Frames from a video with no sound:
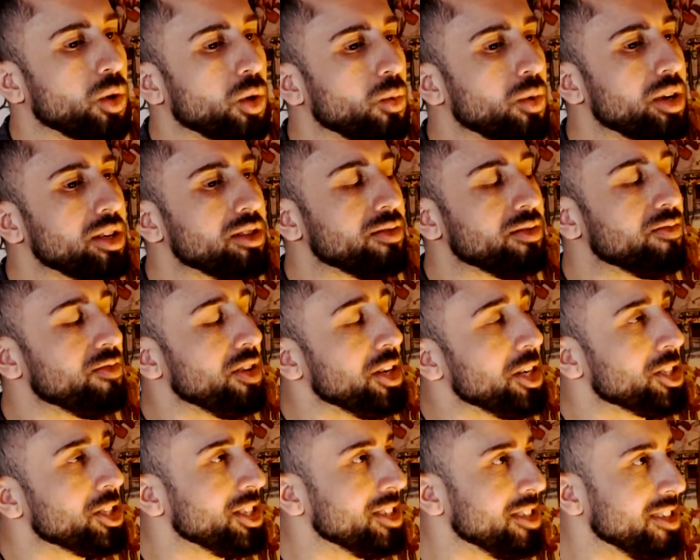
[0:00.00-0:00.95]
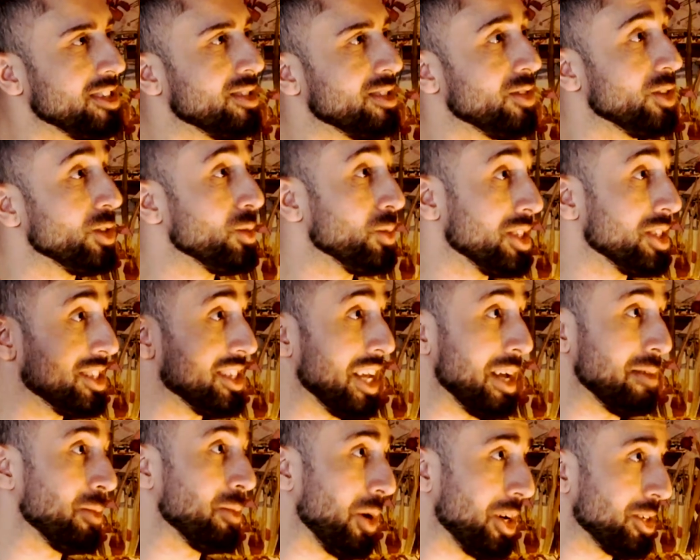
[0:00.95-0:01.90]
always finish these interviews with the
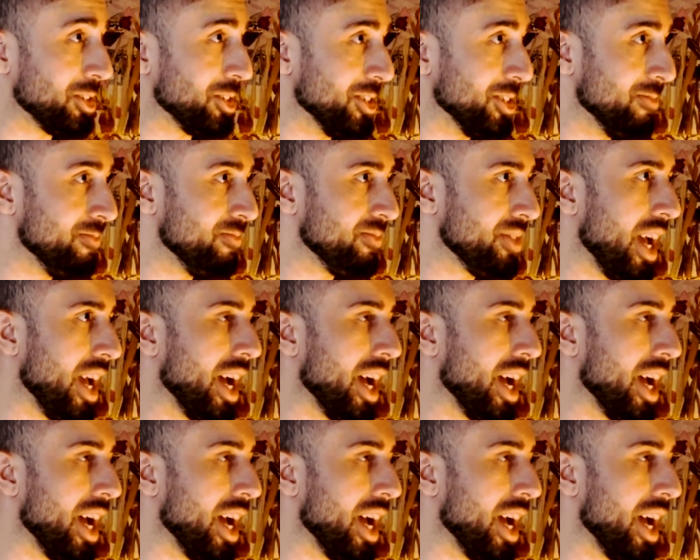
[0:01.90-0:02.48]
same question,